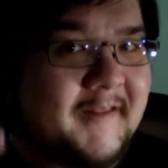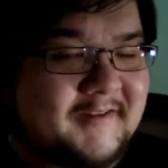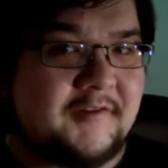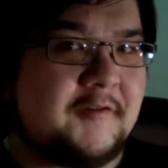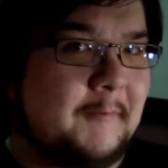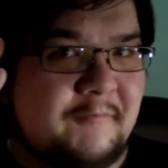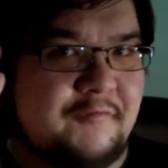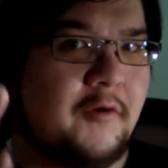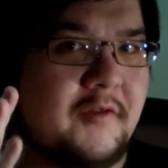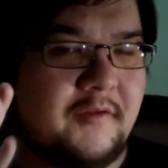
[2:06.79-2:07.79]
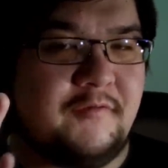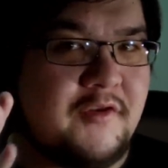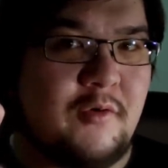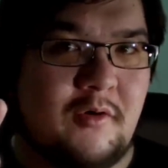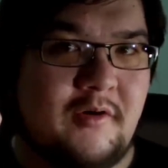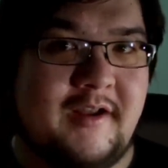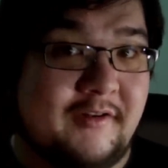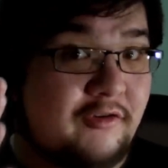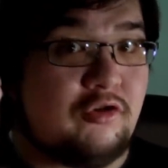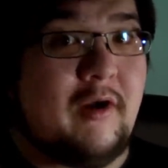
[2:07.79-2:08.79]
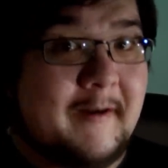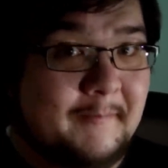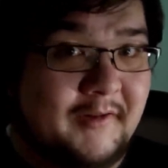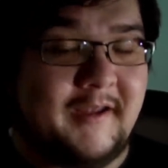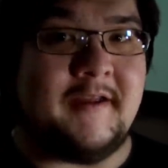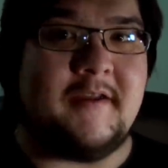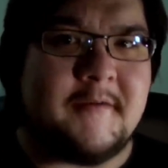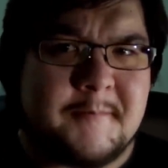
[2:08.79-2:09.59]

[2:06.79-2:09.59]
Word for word: to subvert the viewer incredibly.